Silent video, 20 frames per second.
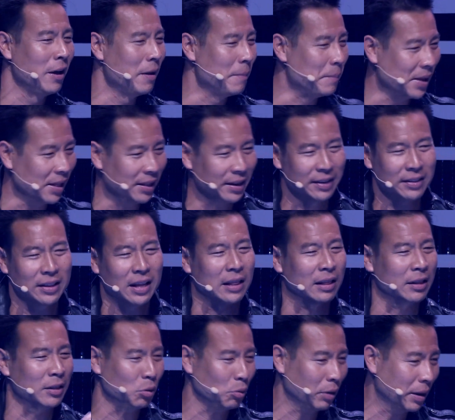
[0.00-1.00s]
million,
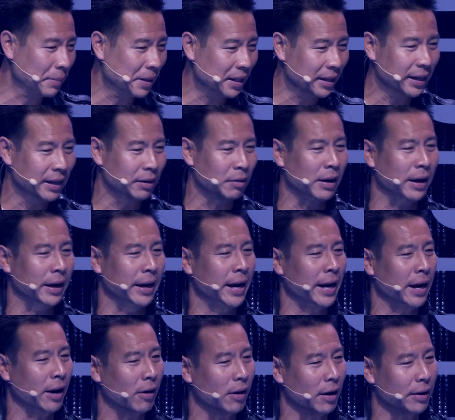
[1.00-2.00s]
then 3 million
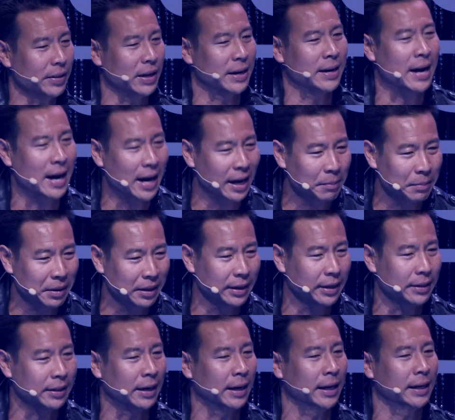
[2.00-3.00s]
ARR, then 9
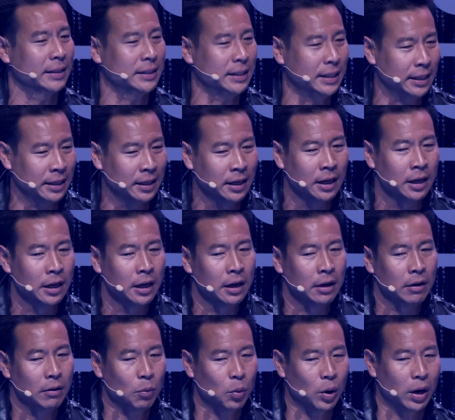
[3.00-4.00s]
million, then 18.
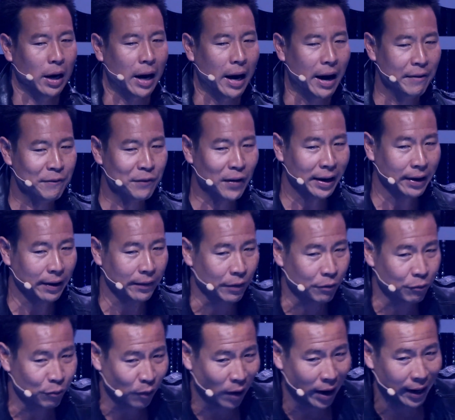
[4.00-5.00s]
Where I find on the
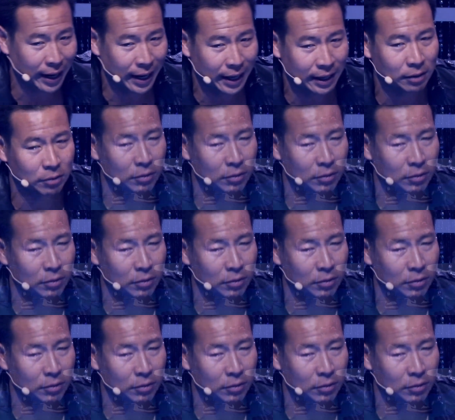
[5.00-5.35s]
front end,